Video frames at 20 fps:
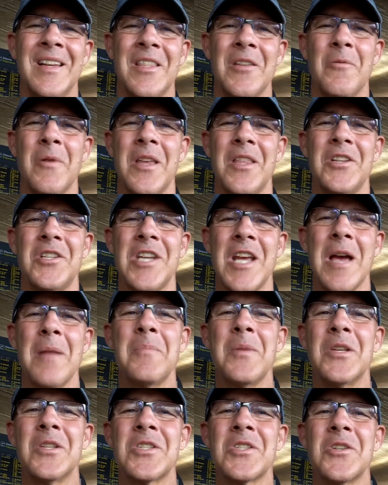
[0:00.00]
the way the
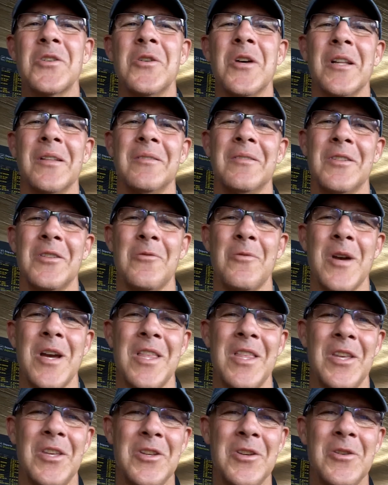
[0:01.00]
champions do it, the
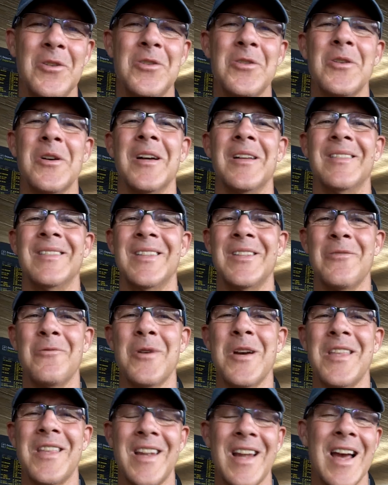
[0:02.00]
way that you do it, the
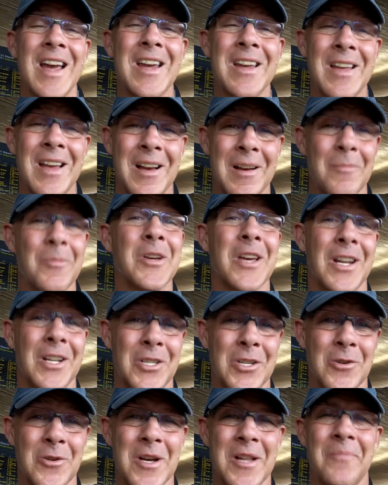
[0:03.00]
way that I am going
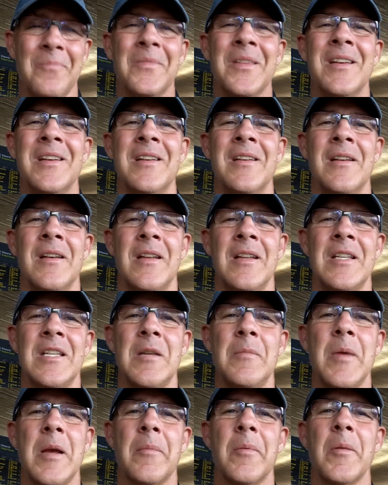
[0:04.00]
to do it,
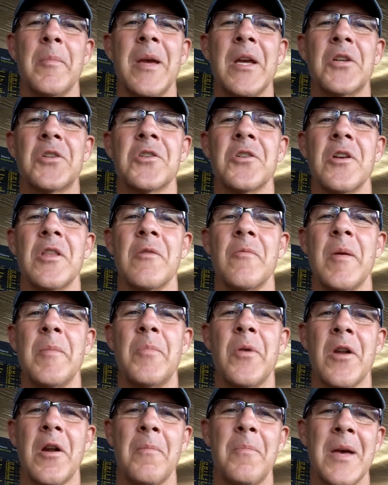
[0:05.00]
to be able to make sure that we
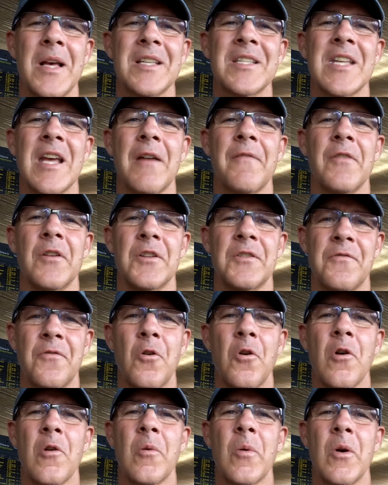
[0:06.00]
put our best efforts
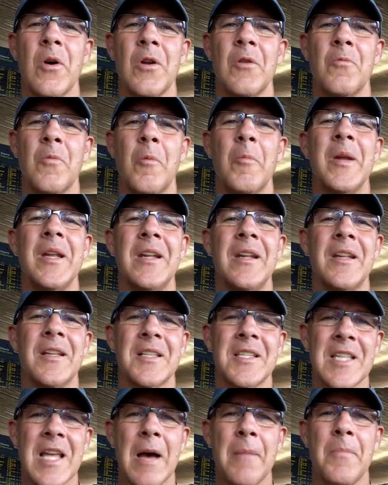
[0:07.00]
forward when we need
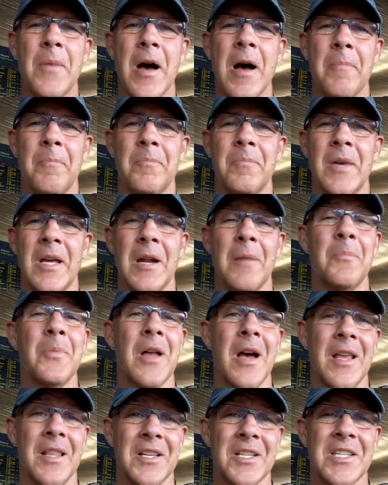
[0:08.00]
to step up and
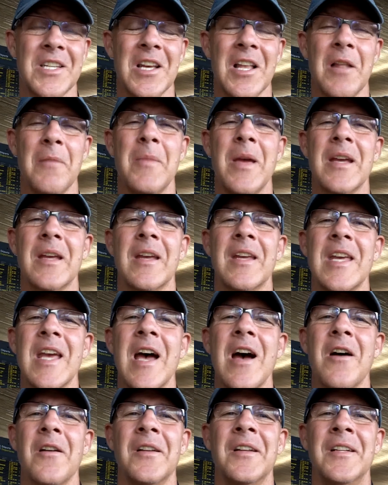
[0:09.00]
apply the skill and make it
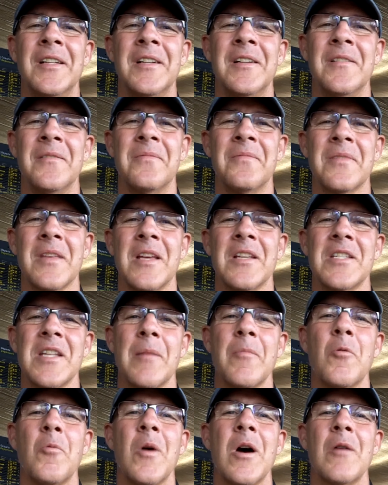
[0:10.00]
count, is
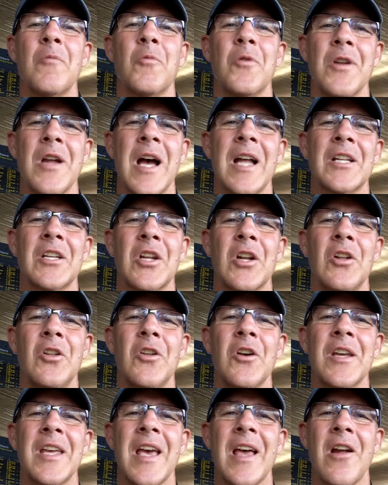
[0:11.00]
number one, we're not going to
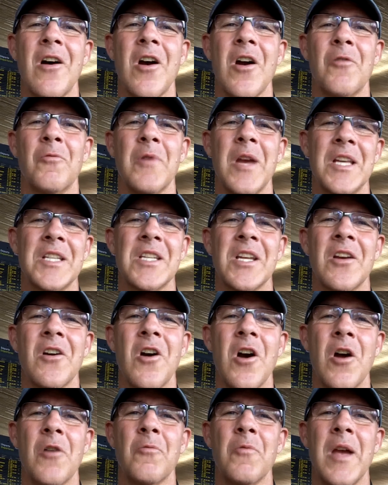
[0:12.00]
look at our racing
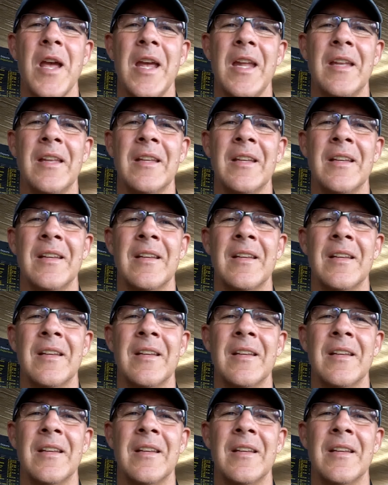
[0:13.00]
heart rate